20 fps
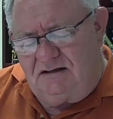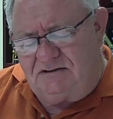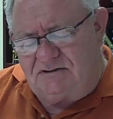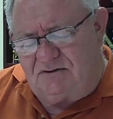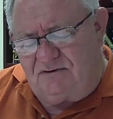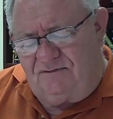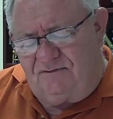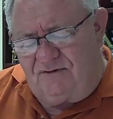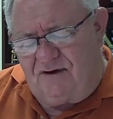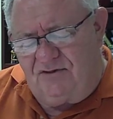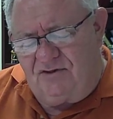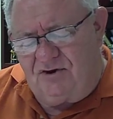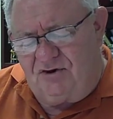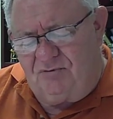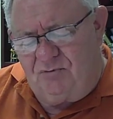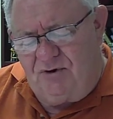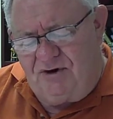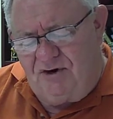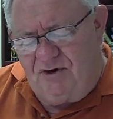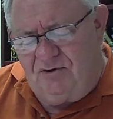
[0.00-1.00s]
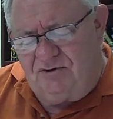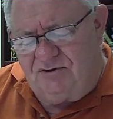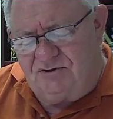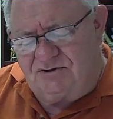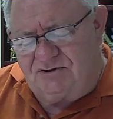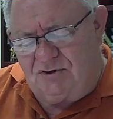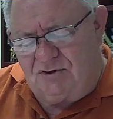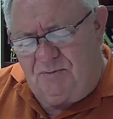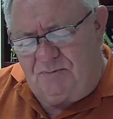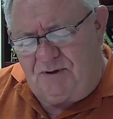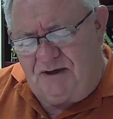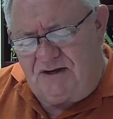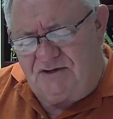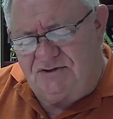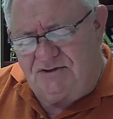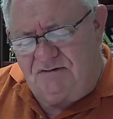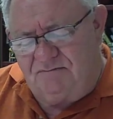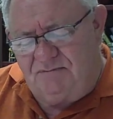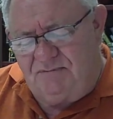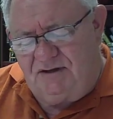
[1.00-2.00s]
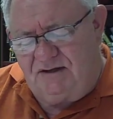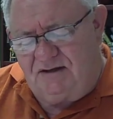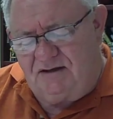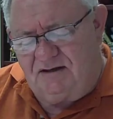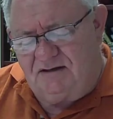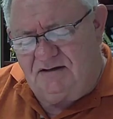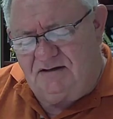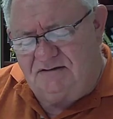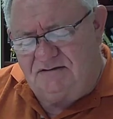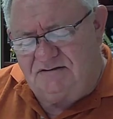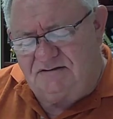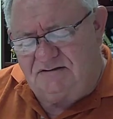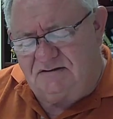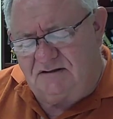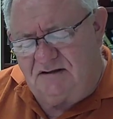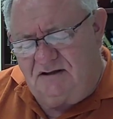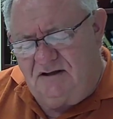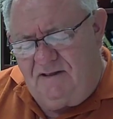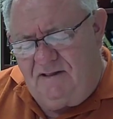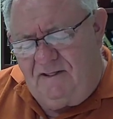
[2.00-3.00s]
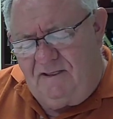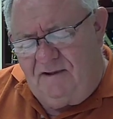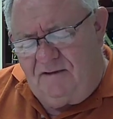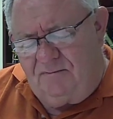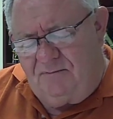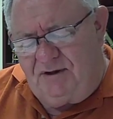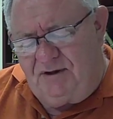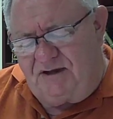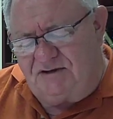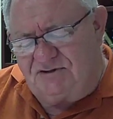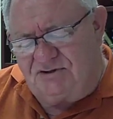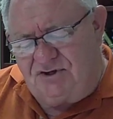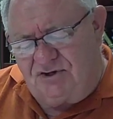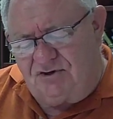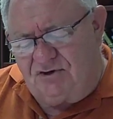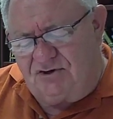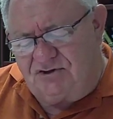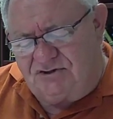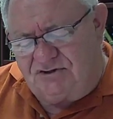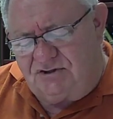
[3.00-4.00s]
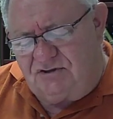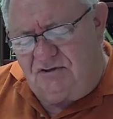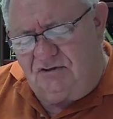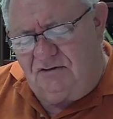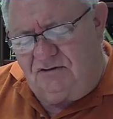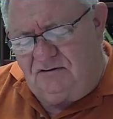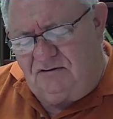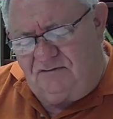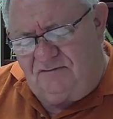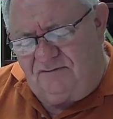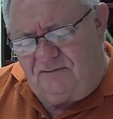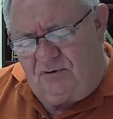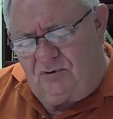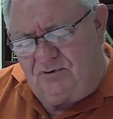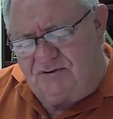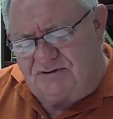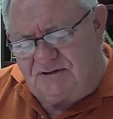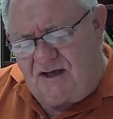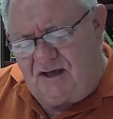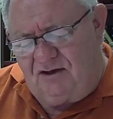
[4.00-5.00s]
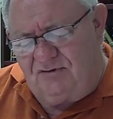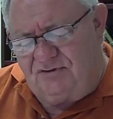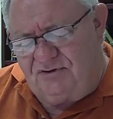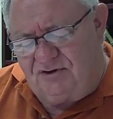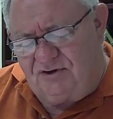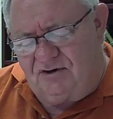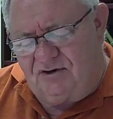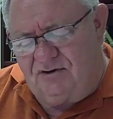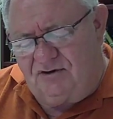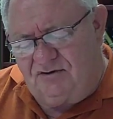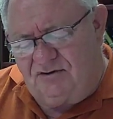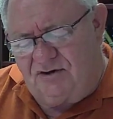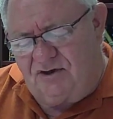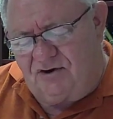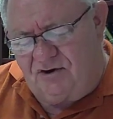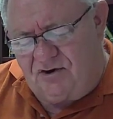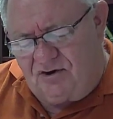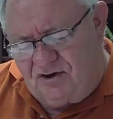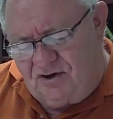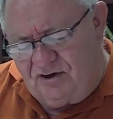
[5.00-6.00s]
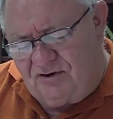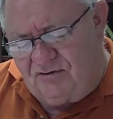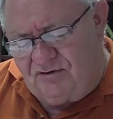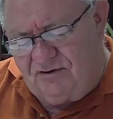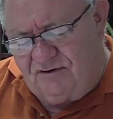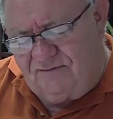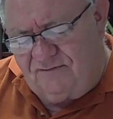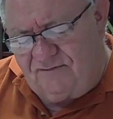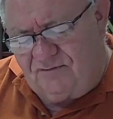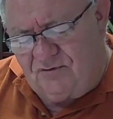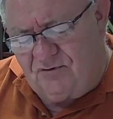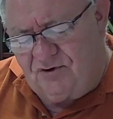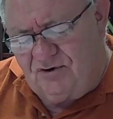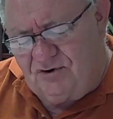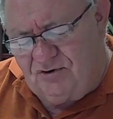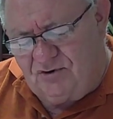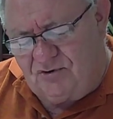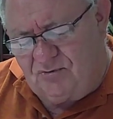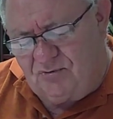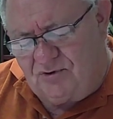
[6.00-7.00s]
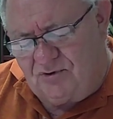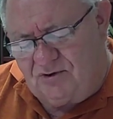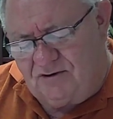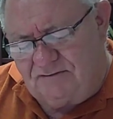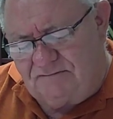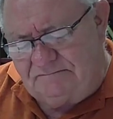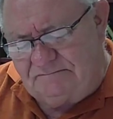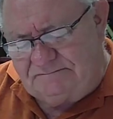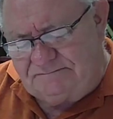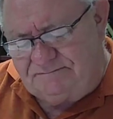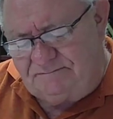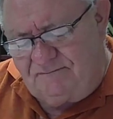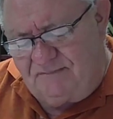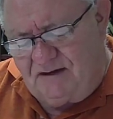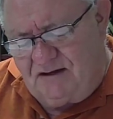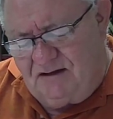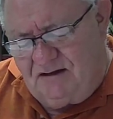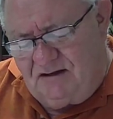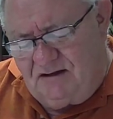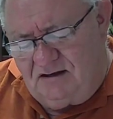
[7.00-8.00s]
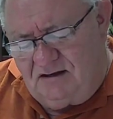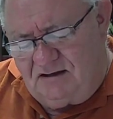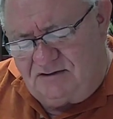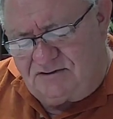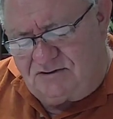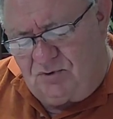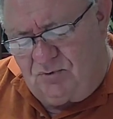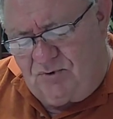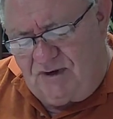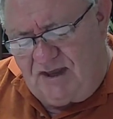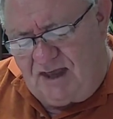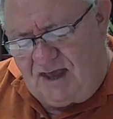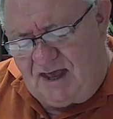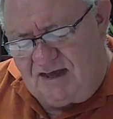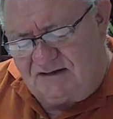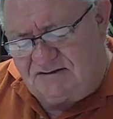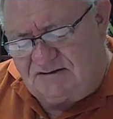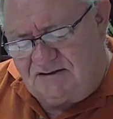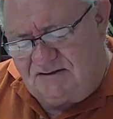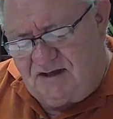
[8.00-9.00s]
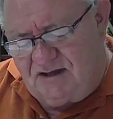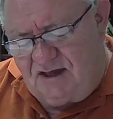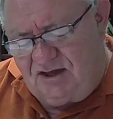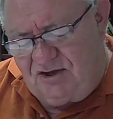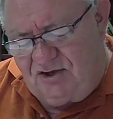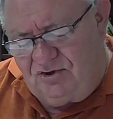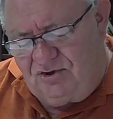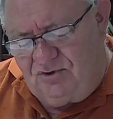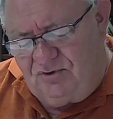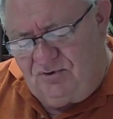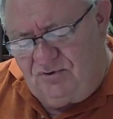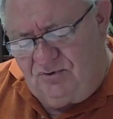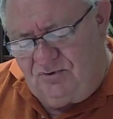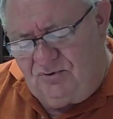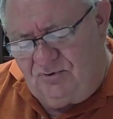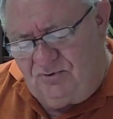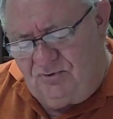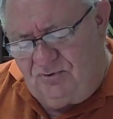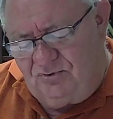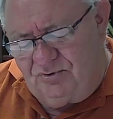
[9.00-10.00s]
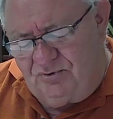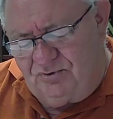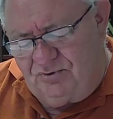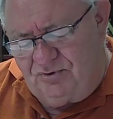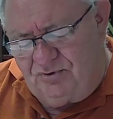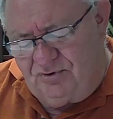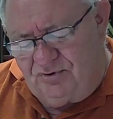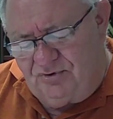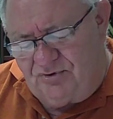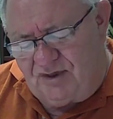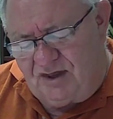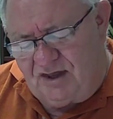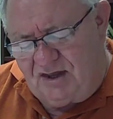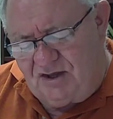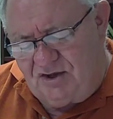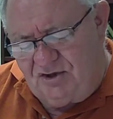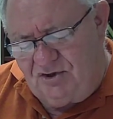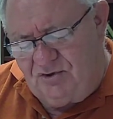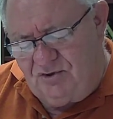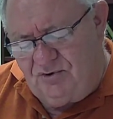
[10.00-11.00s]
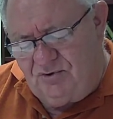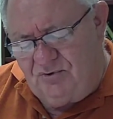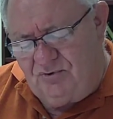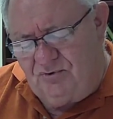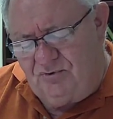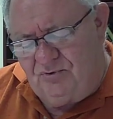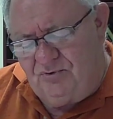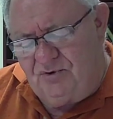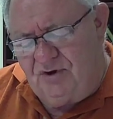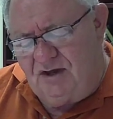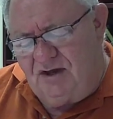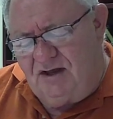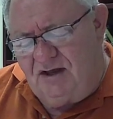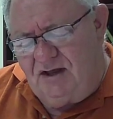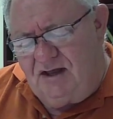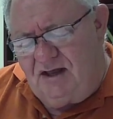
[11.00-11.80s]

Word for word: And so, Father, we know you're so patient because because there are still folks out there that are hungry for your word. And so we ask that you that you